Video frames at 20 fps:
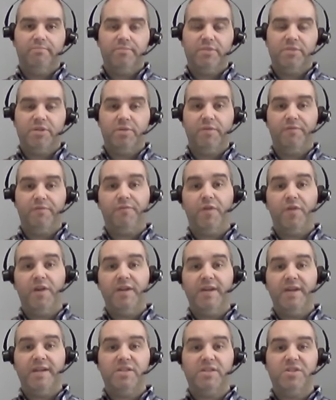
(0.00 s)
So a
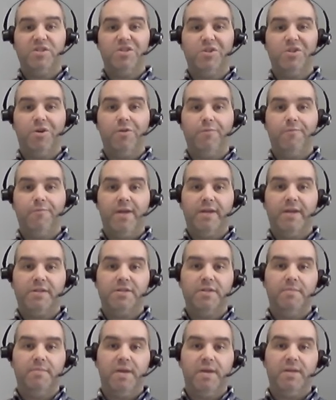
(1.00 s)
finance
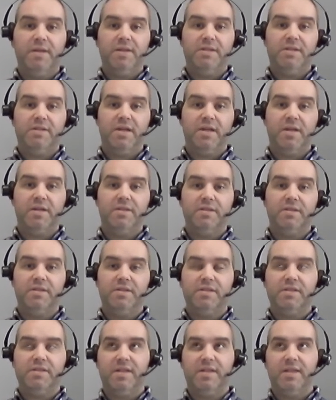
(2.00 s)
director may need to
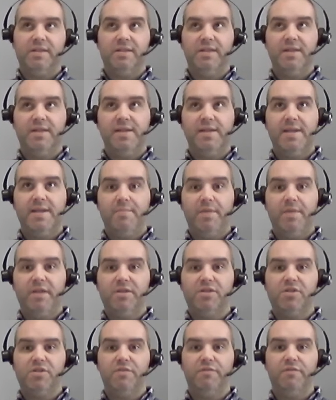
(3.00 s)
understand the
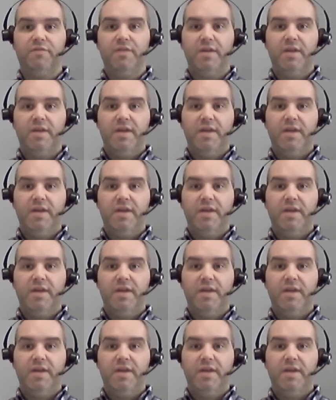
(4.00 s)
limits of